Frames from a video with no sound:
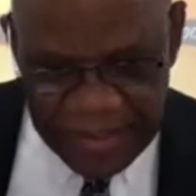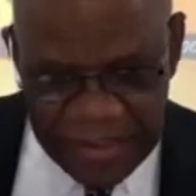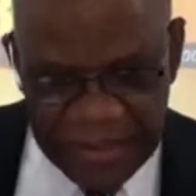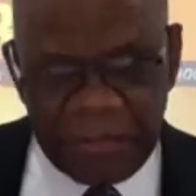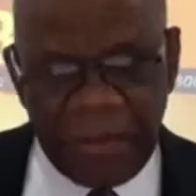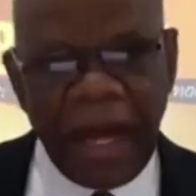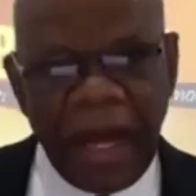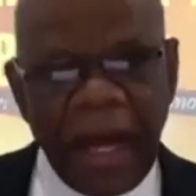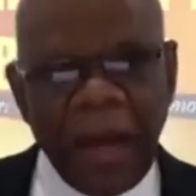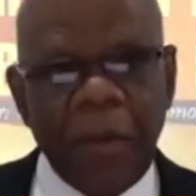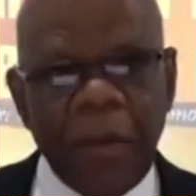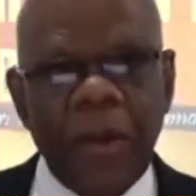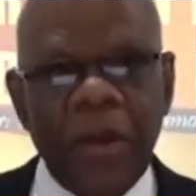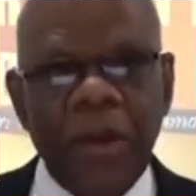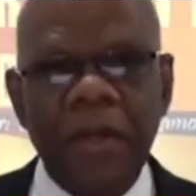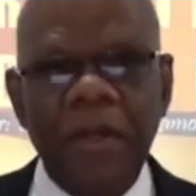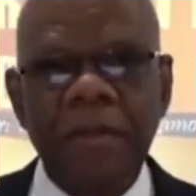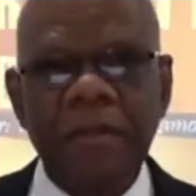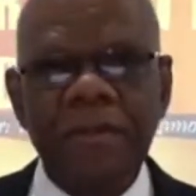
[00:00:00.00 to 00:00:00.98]
its
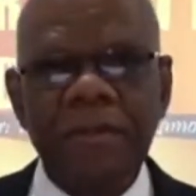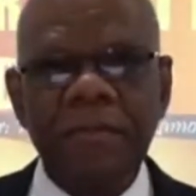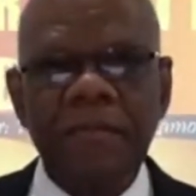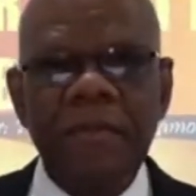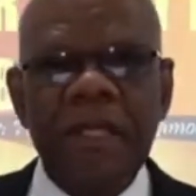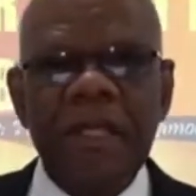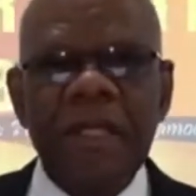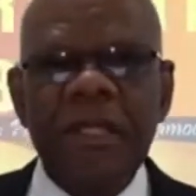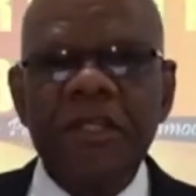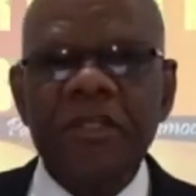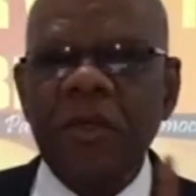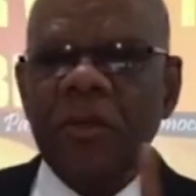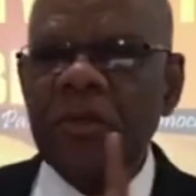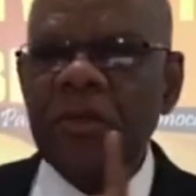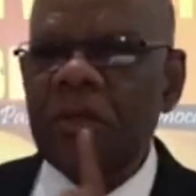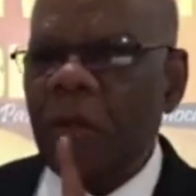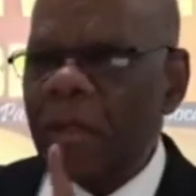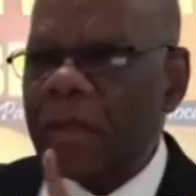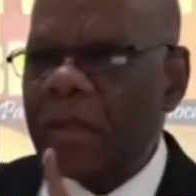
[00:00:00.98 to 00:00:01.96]
power.
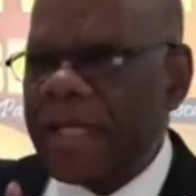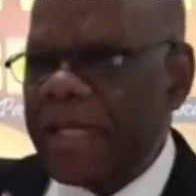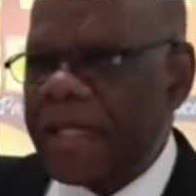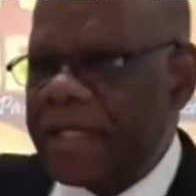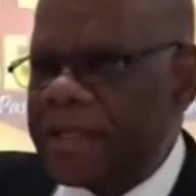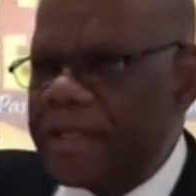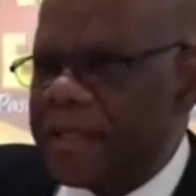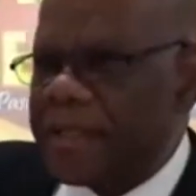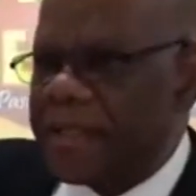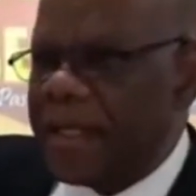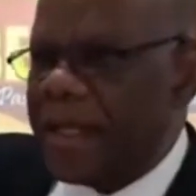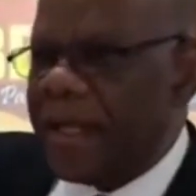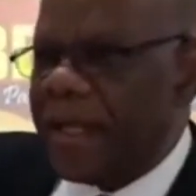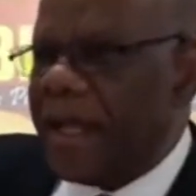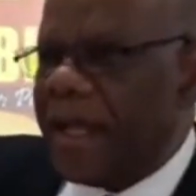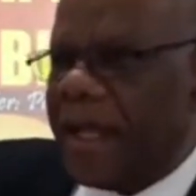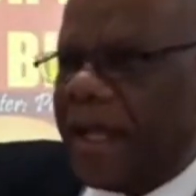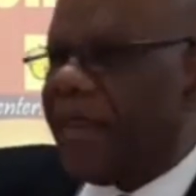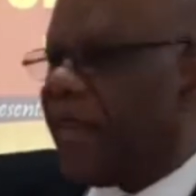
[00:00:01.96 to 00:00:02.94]
So notice,
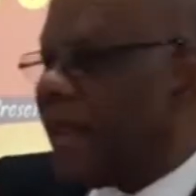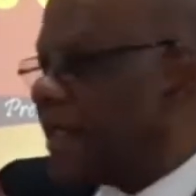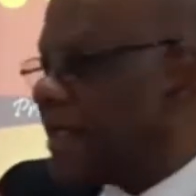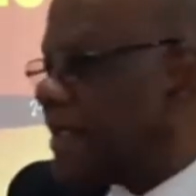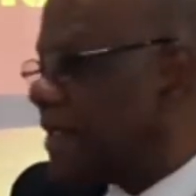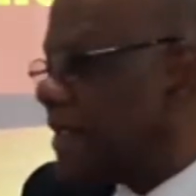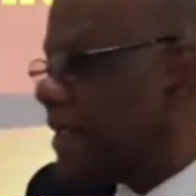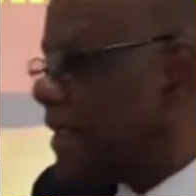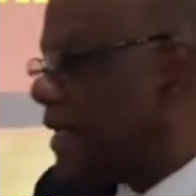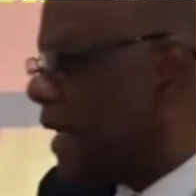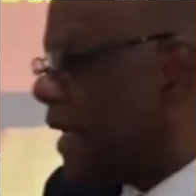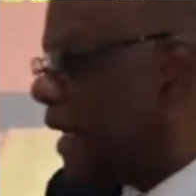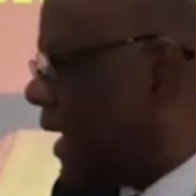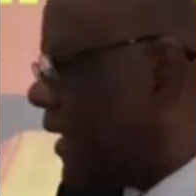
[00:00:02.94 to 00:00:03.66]
there's